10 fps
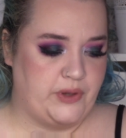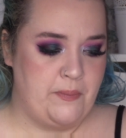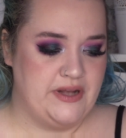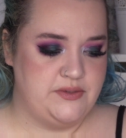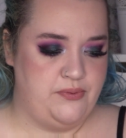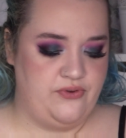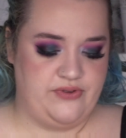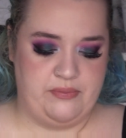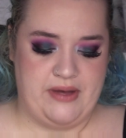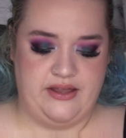
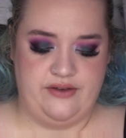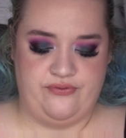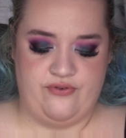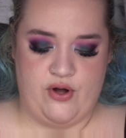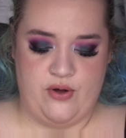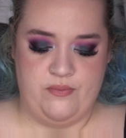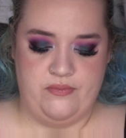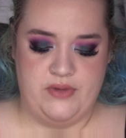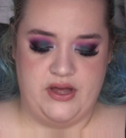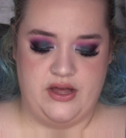Metamorphic palette
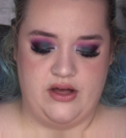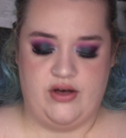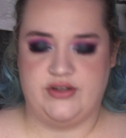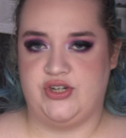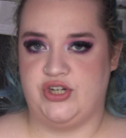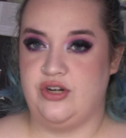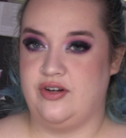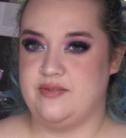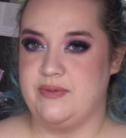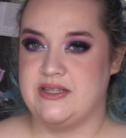from Artitude
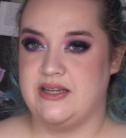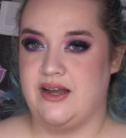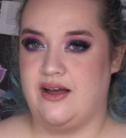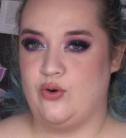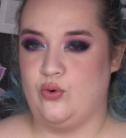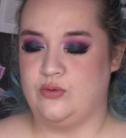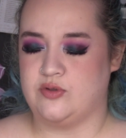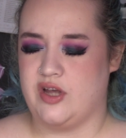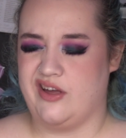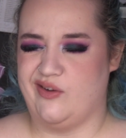is missing, and
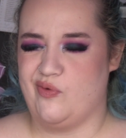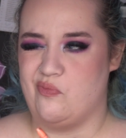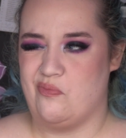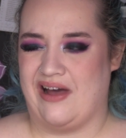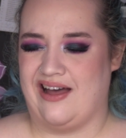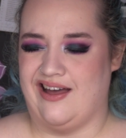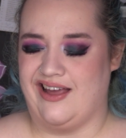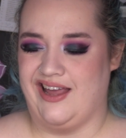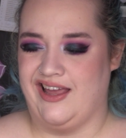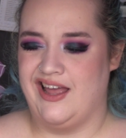also
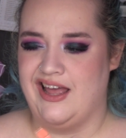my